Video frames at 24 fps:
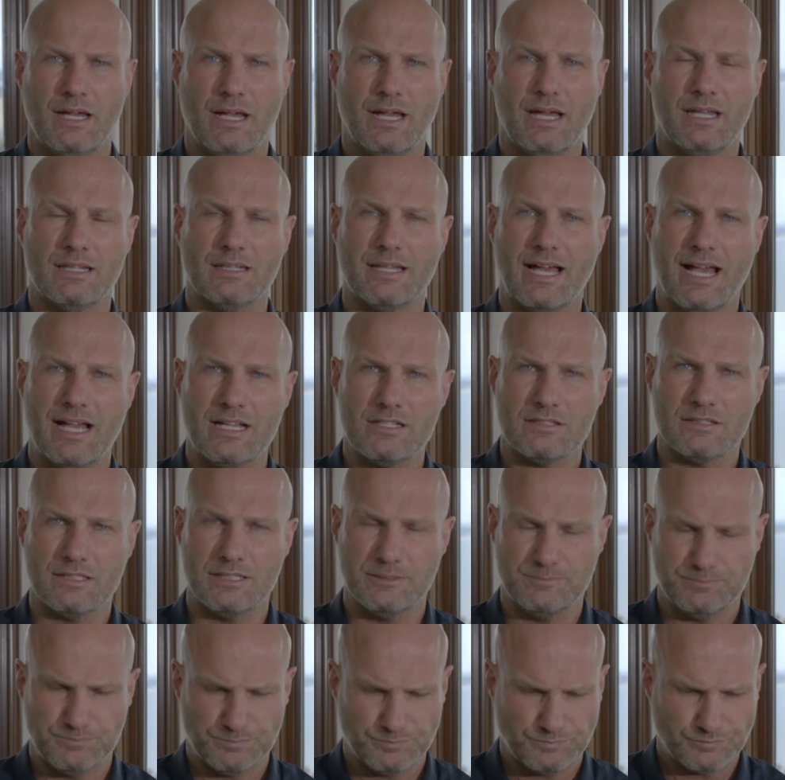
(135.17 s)
And
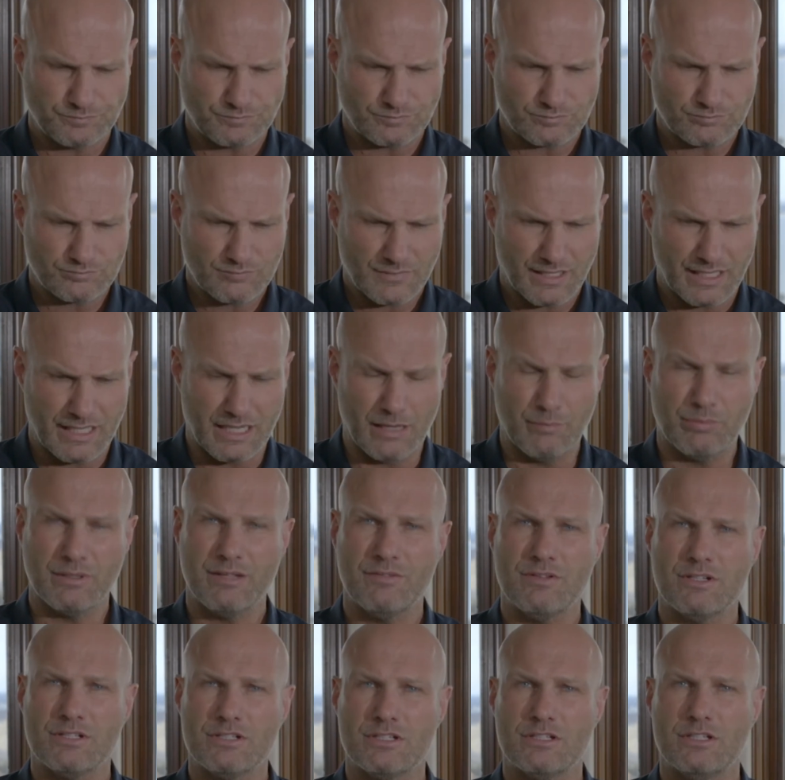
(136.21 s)
lastly, and I
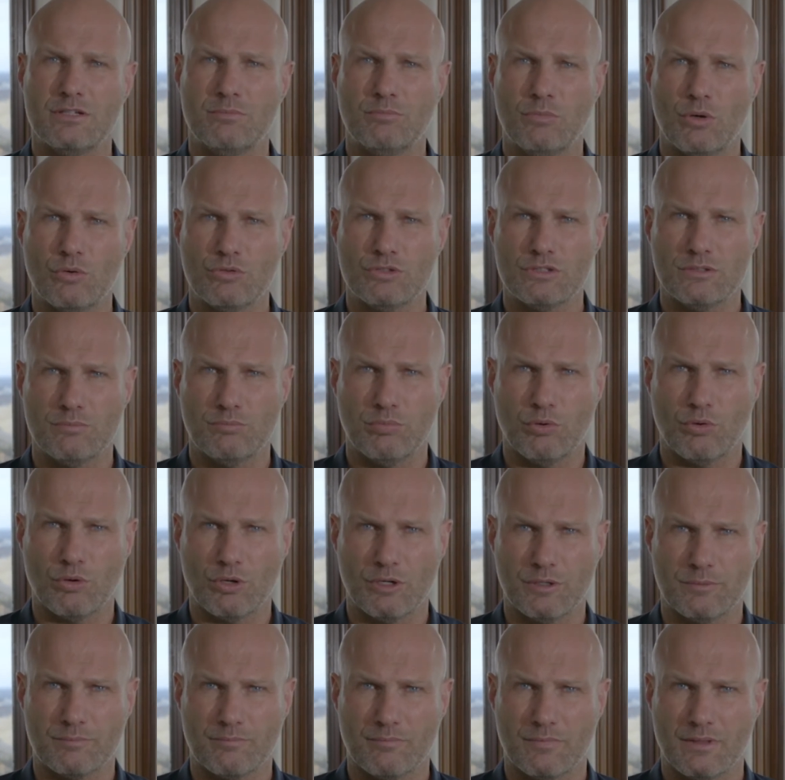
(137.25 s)
believe this is the most
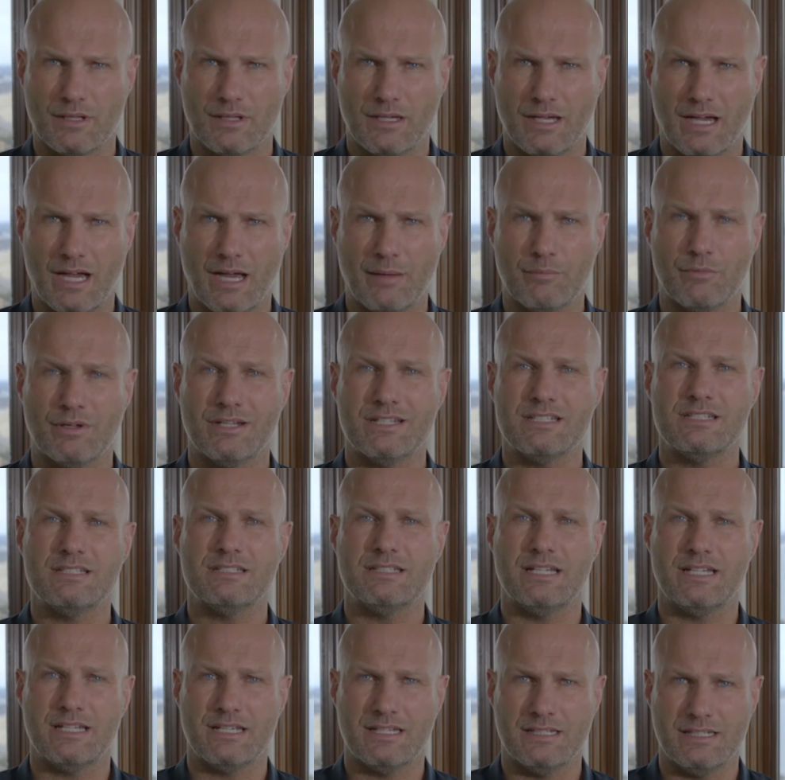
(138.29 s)
important, I'm going to
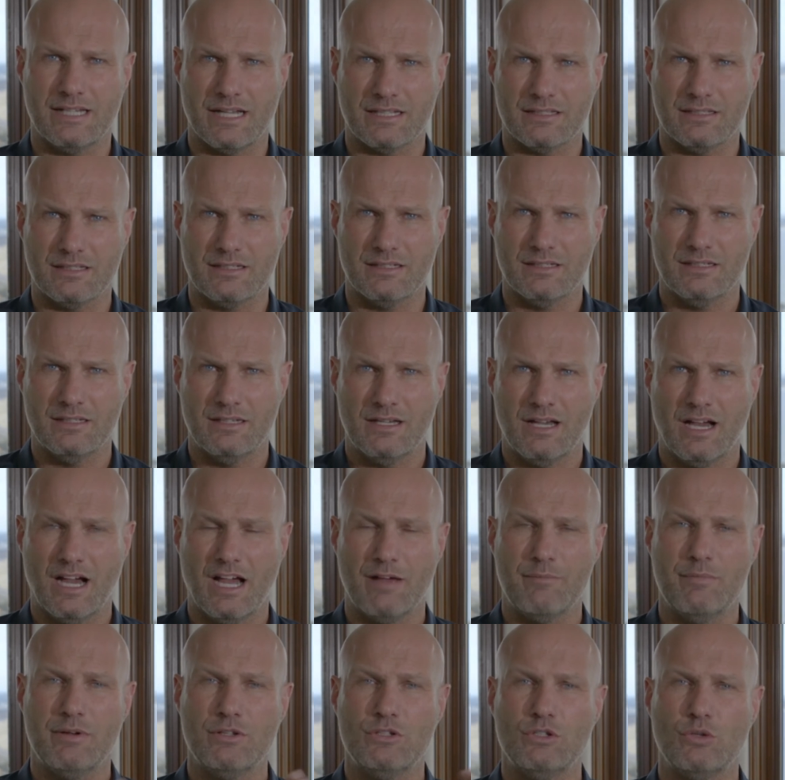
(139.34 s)
stay connected.
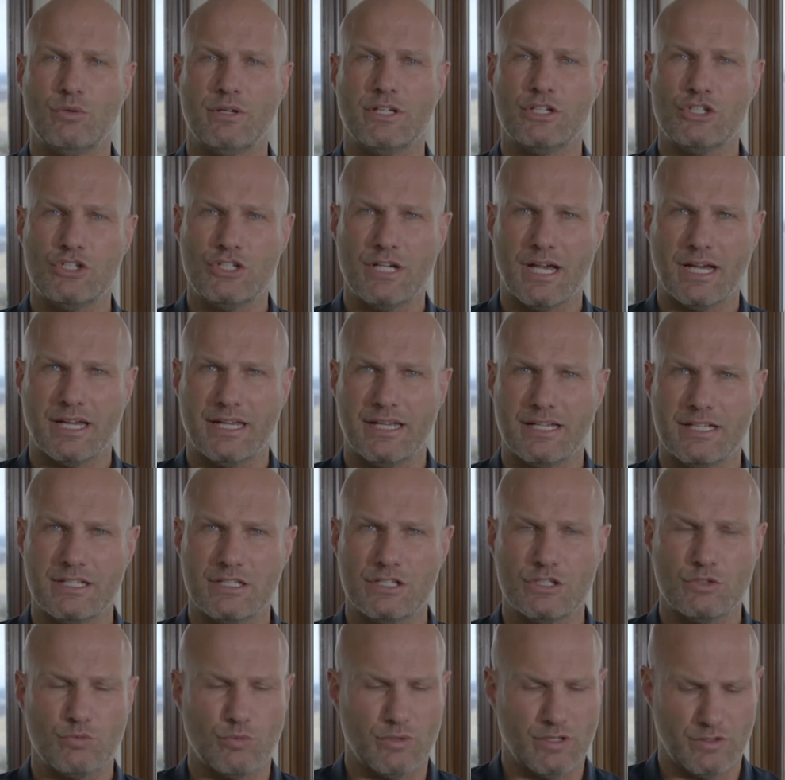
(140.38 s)
I've been doing
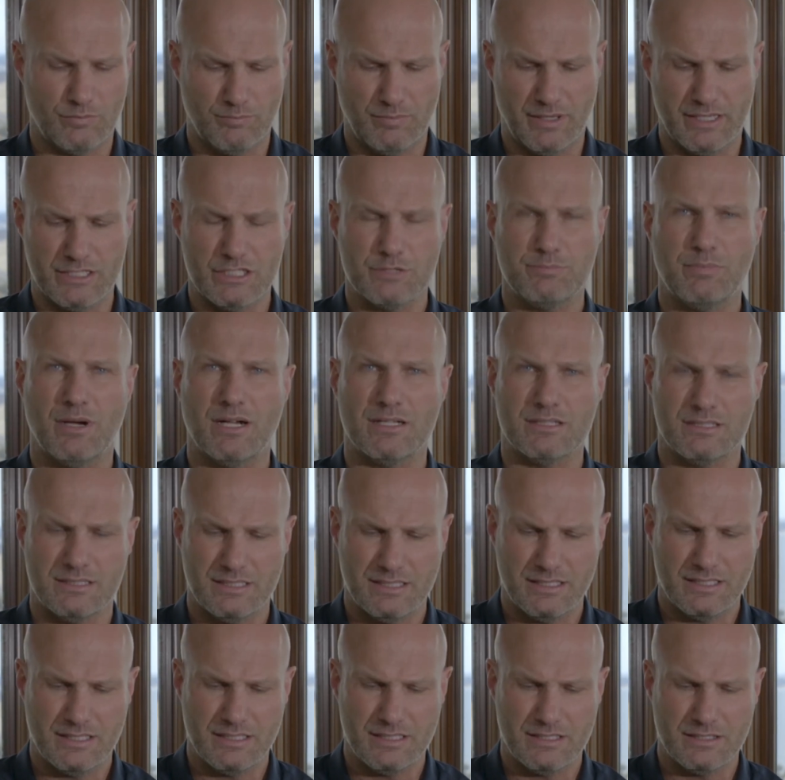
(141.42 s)
check-ins with my
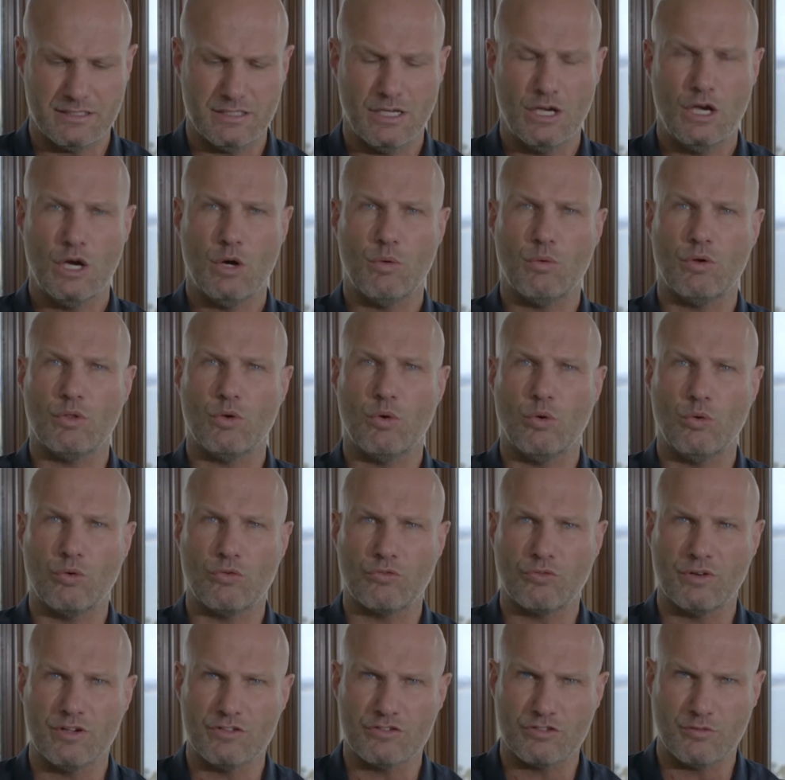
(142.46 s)
sponsees, with old
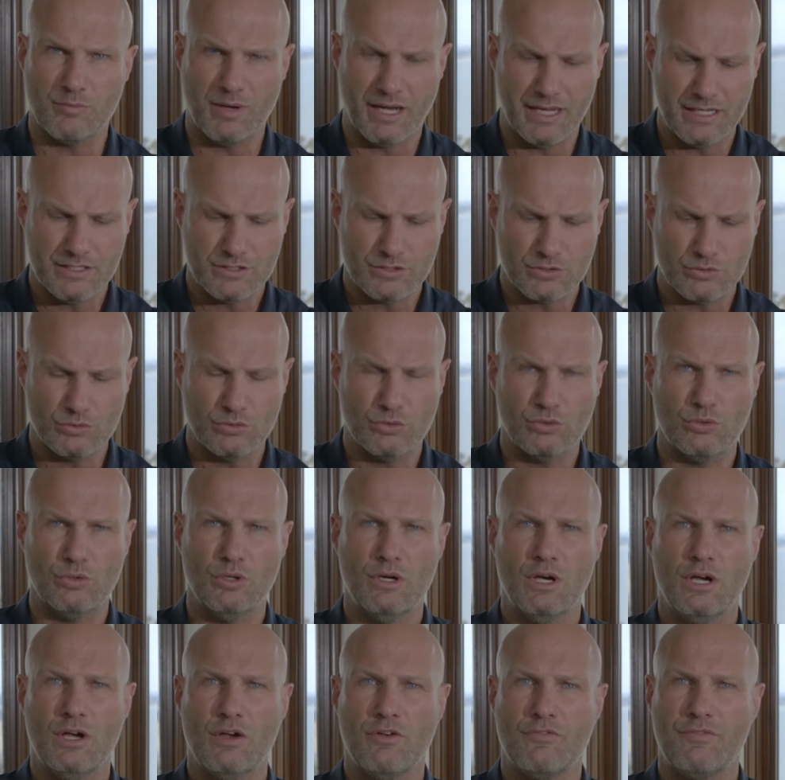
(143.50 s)
friends from high school,
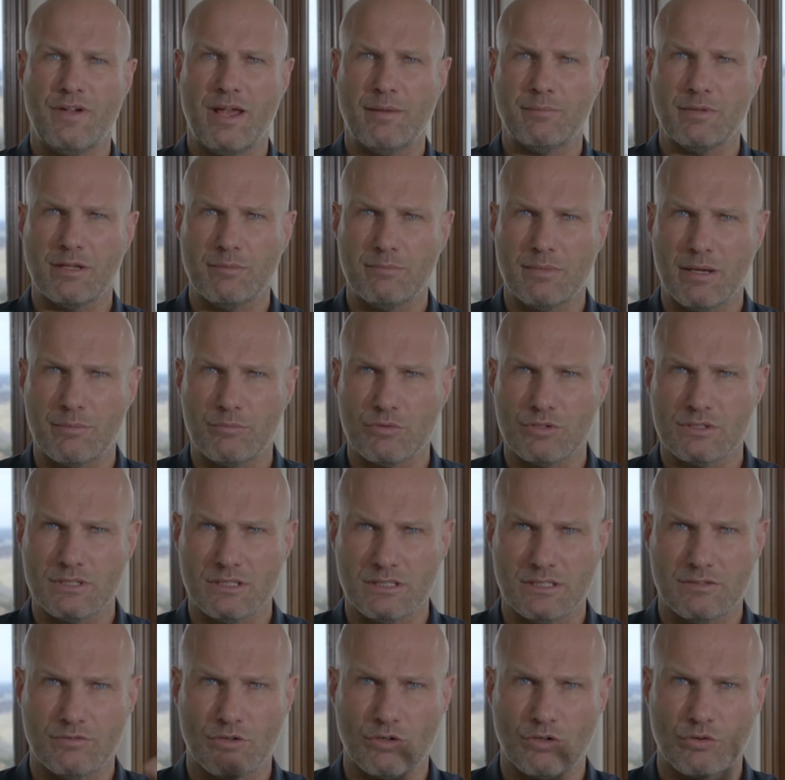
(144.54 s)
family members that
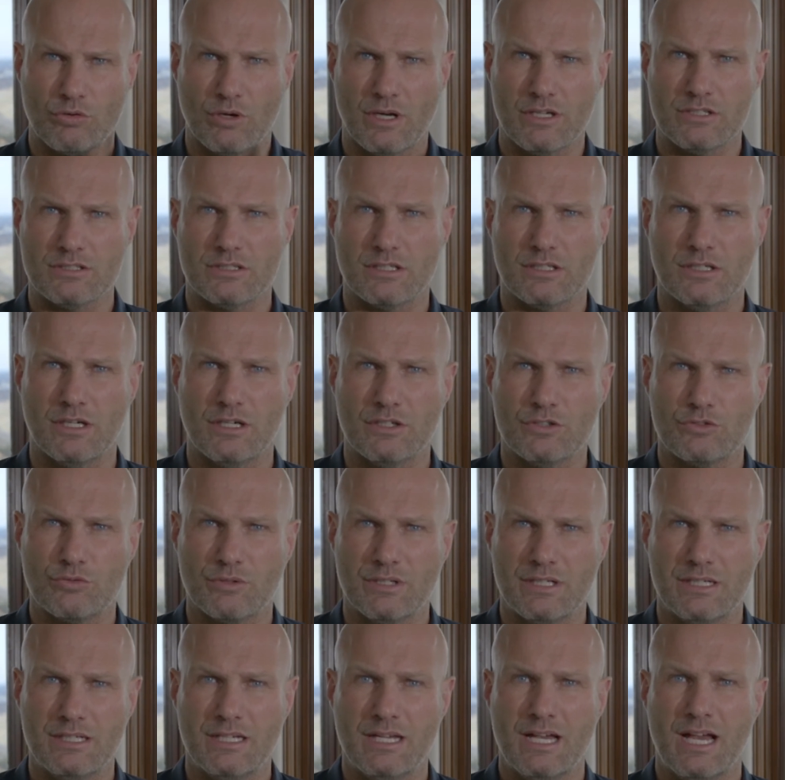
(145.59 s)
live across the
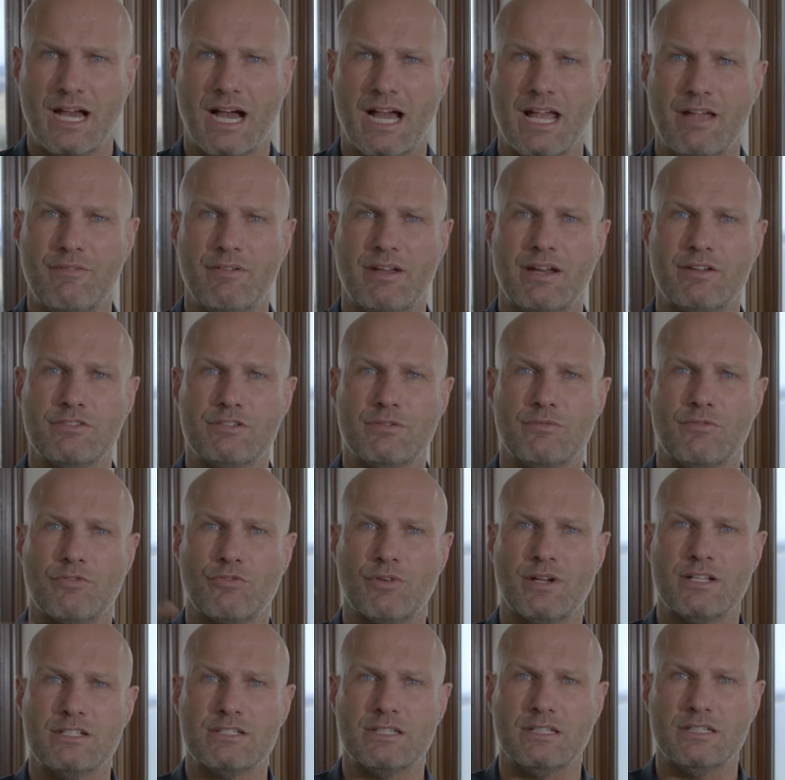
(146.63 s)
country. I even have some
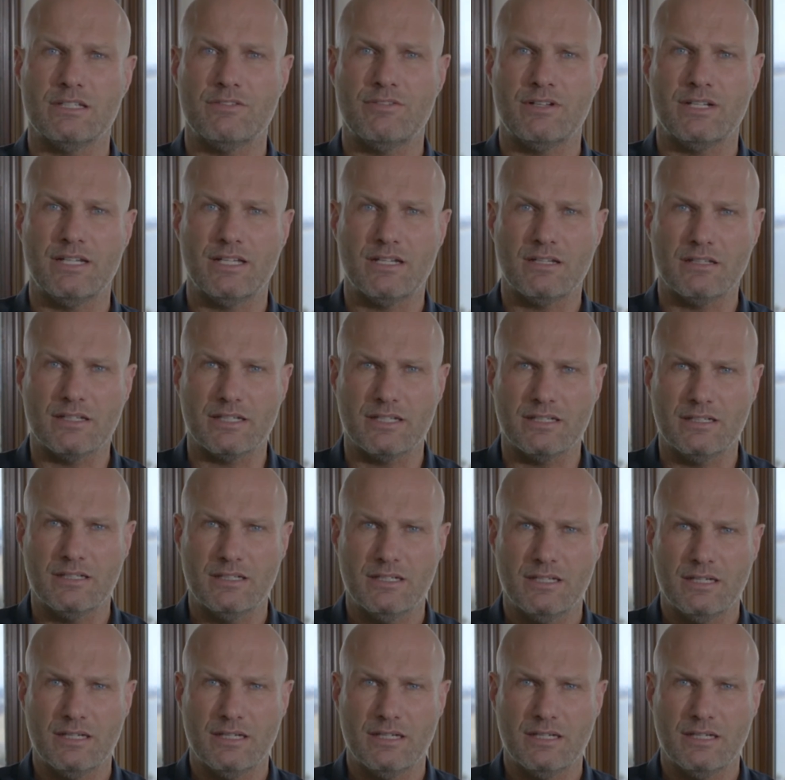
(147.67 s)
friends that live in Italy.